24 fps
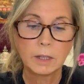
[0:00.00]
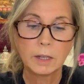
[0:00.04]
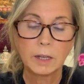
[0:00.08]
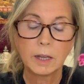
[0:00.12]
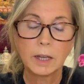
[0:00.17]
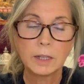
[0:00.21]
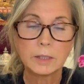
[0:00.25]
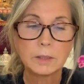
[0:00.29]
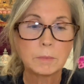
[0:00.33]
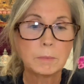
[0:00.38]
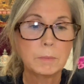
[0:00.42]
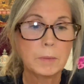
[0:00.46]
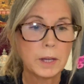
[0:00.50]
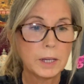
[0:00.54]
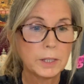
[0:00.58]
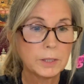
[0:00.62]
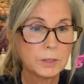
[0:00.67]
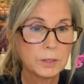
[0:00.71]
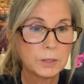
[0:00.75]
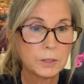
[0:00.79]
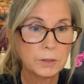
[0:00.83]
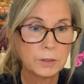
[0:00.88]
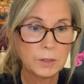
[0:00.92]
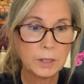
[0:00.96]
As
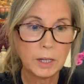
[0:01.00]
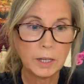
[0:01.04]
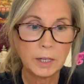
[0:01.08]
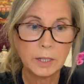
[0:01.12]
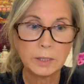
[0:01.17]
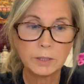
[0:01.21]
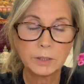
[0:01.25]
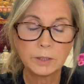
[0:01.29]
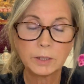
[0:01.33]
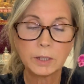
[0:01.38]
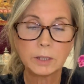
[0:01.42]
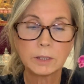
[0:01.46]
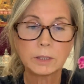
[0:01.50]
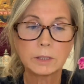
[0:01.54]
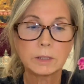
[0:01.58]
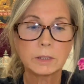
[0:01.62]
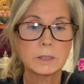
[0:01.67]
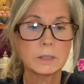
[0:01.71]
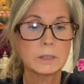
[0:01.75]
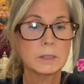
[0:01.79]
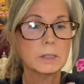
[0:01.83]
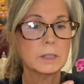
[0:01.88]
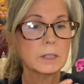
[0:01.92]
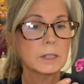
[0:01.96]
best you can, just
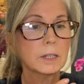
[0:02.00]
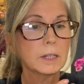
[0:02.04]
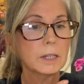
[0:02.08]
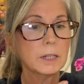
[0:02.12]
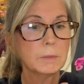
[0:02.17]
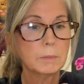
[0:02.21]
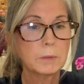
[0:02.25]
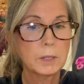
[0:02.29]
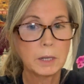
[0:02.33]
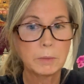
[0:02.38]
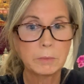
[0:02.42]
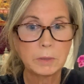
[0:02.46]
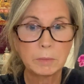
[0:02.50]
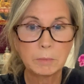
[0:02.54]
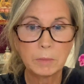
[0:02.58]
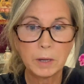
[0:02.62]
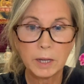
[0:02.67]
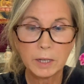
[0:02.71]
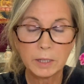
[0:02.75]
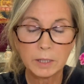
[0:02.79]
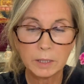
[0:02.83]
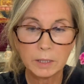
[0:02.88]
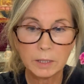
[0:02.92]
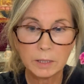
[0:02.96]
to keep coming
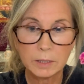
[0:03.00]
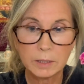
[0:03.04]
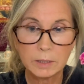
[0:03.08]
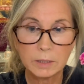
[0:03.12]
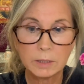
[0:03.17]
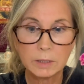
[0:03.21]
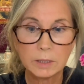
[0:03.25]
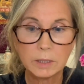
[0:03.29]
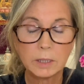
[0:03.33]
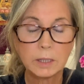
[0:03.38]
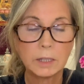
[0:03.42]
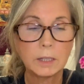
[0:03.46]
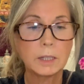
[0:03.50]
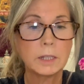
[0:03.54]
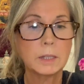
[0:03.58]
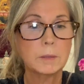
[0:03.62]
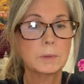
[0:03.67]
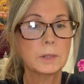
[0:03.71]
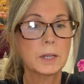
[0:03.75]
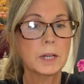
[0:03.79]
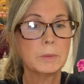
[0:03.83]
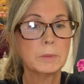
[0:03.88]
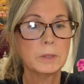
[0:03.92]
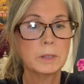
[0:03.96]
back in,
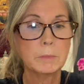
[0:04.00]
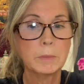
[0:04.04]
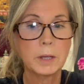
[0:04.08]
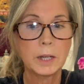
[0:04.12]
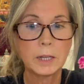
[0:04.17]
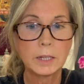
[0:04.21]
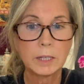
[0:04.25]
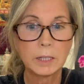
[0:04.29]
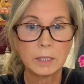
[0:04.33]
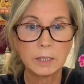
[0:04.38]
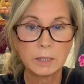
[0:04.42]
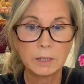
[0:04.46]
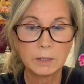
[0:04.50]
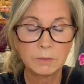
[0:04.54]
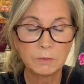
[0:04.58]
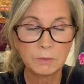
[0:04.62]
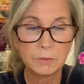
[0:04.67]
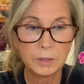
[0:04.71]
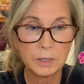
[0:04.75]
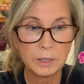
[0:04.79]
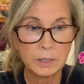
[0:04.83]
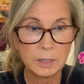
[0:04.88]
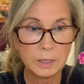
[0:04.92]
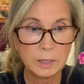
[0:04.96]
and
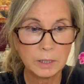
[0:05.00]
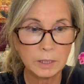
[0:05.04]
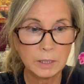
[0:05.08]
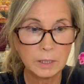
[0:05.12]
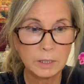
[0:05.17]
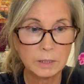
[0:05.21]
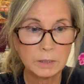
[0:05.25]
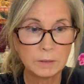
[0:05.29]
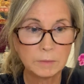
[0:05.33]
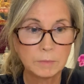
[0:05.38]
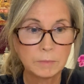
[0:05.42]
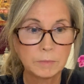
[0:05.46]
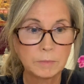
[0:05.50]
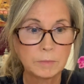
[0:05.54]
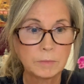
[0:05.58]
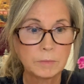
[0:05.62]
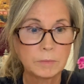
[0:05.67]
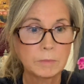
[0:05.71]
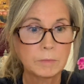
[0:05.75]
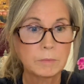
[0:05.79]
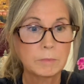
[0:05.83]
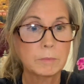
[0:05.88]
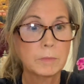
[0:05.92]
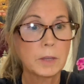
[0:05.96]
feeling it.
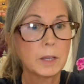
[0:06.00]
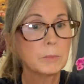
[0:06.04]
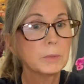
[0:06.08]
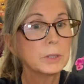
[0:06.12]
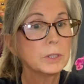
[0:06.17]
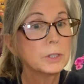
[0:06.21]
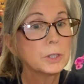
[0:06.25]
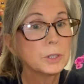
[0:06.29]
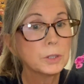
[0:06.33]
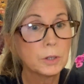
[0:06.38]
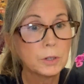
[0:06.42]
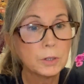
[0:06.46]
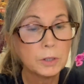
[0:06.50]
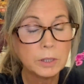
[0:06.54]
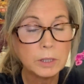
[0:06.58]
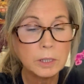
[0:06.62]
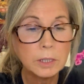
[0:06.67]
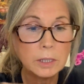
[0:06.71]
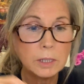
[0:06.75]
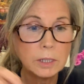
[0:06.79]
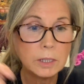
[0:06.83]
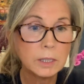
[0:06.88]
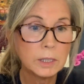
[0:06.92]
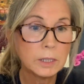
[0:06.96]
Maybe
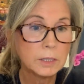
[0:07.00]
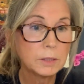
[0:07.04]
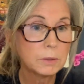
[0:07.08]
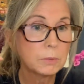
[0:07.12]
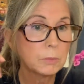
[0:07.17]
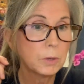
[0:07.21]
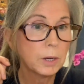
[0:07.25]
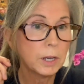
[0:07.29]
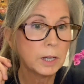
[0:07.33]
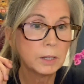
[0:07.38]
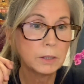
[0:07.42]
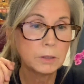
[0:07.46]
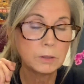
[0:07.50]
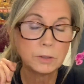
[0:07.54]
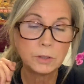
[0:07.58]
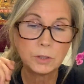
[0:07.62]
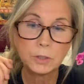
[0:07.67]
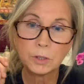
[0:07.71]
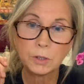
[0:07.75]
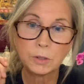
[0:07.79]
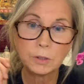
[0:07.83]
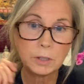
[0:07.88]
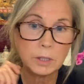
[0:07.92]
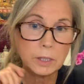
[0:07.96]
journaling as well.
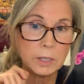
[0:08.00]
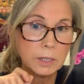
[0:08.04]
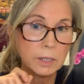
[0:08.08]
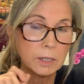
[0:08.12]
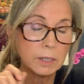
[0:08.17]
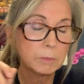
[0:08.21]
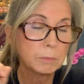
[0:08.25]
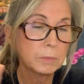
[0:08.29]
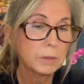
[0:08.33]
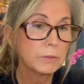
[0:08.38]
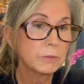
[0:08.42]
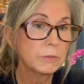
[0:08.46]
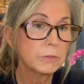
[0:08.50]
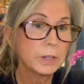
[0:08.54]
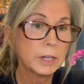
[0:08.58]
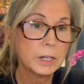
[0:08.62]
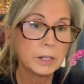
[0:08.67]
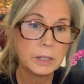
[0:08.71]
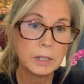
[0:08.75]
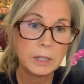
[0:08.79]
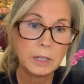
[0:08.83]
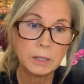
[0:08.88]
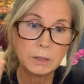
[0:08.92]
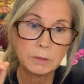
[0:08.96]
Journaling can be
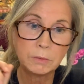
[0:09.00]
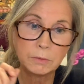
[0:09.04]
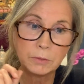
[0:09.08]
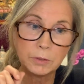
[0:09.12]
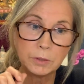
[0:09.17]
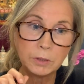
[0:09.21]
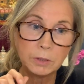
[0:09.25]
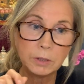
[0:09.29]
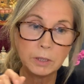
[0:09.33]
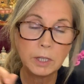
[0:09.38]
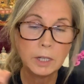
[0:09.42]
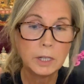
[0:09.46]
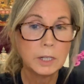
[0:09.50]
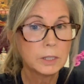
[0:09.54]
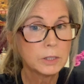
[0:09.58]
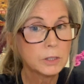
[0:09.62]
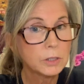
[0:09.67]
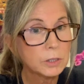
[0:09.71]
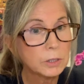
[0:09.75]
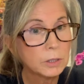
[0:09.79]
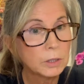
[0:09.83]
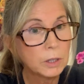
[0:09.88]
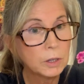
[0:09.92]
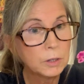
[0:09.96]
very helpful. It
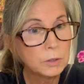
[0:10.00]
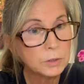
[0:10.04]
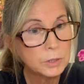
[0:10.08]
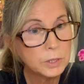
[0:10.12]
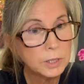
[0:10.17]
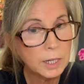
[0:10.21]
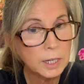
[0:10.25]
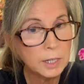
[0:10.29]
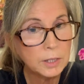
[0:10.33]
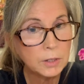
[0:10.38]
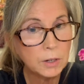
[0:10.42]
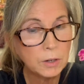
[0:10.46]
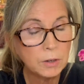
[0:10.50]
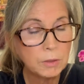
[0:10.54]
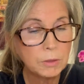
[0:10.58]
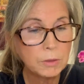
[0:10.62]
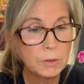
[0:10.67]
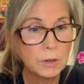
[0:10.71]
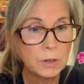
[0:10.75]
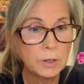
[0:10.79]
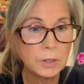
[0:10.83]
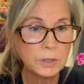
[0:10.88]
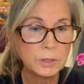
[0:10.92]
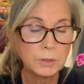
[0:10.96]
slows down our
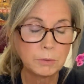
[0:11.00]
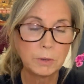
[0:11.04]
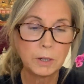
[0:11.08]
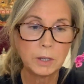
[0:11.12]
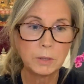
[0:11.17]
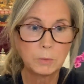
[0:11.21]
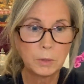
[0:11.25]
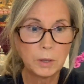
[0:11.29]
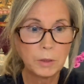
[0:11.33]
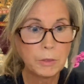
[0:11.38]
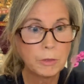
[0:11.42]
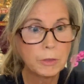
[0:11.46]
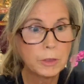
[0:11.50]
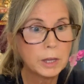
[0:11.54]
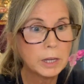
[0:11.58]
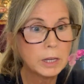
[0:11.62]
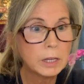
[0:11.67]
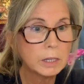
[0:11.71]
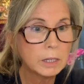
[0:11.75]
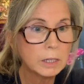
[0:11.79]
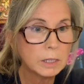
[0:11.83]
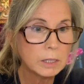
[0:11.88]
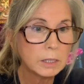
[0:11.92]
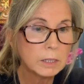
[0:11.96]
thoughts, right? We can
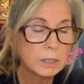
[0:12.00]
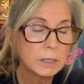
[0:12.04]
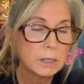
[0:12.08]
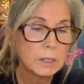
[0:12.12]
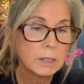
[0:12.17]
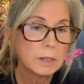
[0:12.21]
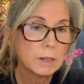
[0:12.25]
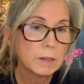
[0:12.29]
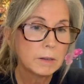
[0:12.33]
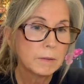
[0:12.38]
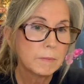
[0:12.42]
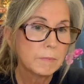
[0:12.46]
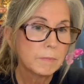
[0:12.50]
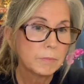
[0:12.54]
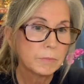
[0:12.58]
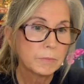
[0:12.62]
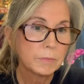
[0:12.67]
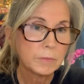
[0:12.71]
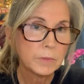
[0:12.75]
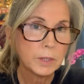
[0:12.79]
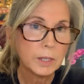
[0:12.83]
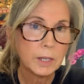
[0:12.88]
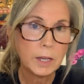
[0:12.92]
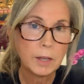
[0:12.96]
think
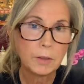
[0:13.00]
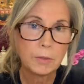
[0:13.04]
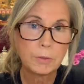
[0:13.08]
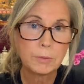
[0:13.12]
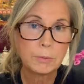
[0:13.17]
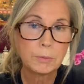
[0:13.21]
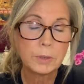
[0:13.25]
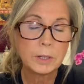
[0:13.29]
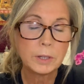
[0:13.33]
at